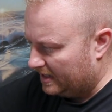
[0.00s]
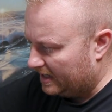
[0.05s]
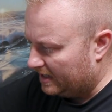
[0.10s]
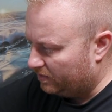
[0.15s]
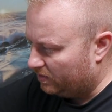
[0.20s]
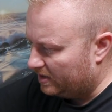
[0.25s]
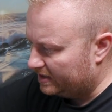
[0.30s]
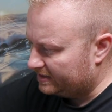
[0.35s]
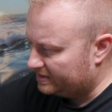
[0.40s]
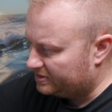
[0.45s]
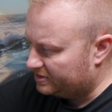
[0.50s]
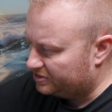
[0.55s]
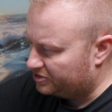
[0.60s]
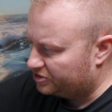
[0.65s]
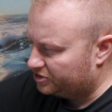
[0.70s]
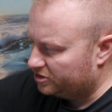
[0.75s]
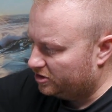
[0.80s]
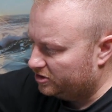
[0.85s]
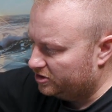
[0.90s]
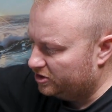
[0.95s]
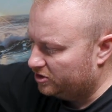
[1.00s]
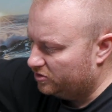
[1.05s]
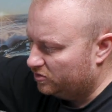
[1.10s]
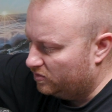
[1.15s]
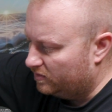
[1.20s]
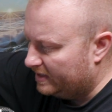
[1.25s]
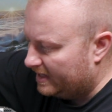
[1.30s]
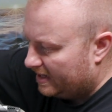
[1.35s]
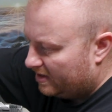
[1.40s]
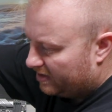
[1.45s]
I wanted to show
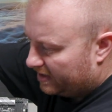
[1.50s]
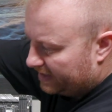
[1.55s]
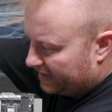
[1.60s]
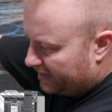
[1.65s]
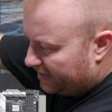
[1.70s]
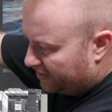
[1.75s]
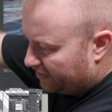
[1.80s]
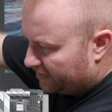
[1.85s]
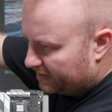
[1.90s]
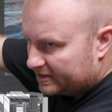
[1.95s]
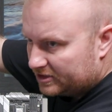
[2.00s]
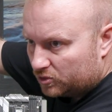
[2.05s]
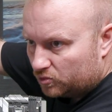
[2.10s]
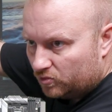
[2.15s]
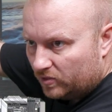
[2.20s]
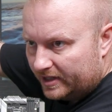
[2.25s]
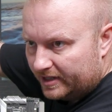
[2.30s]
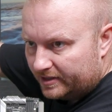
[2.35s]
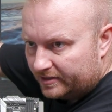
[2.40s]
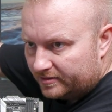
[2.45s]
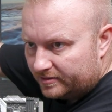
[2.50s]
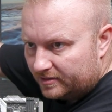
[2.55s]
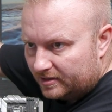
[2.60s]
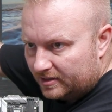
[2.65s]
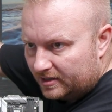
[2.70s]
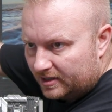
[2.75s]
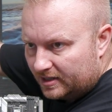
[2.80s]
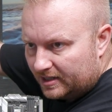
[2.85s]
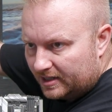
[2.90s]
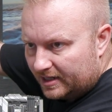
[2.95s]
you, now on here it's written,
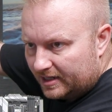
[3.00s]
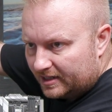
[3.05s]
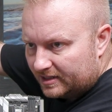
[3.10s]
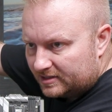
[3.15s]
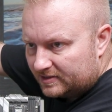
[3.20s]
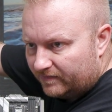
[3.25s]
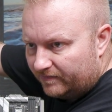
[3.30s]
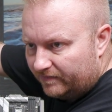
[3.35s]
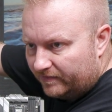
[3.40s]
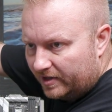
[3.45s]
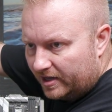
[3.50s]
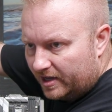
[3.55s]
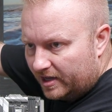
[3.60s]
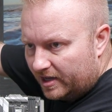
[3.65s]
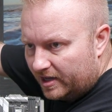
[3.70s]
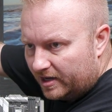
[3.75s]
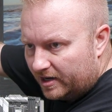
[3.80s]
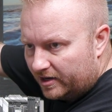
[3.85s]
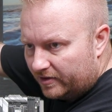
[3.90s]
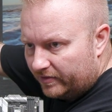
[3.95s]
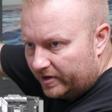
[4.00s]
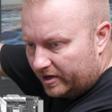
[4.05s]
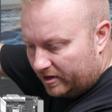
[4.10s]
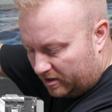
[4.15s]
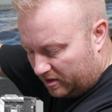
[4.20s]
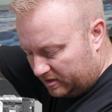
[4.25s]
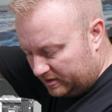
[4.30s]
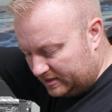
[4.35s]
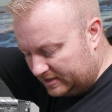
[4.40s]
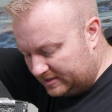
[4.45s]
and it's very
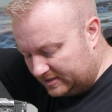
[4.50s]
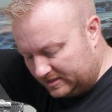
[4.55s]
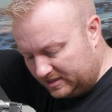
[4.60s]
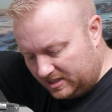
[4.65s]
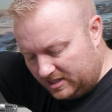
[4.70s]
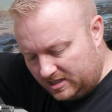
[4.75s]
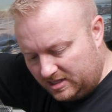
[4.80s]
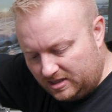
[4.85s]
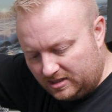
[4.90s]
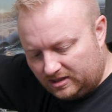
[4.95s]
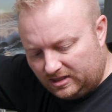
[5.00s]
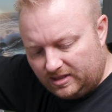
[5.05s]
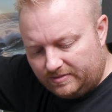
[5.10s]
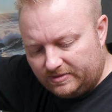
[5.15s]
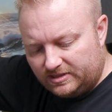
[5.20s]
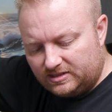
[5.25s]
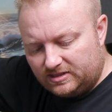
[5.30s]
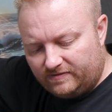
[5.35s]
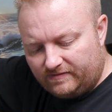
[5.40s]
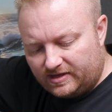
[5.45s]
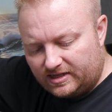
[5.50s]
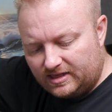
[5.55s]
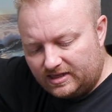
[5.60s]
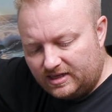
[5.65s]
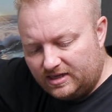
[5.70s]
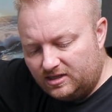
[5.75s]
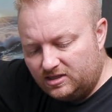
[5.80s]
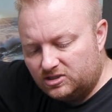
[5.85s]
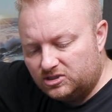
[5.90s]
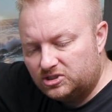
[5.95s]
hard to see. Let me see if I can
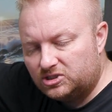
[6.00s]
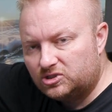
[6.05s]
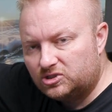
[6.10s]
get you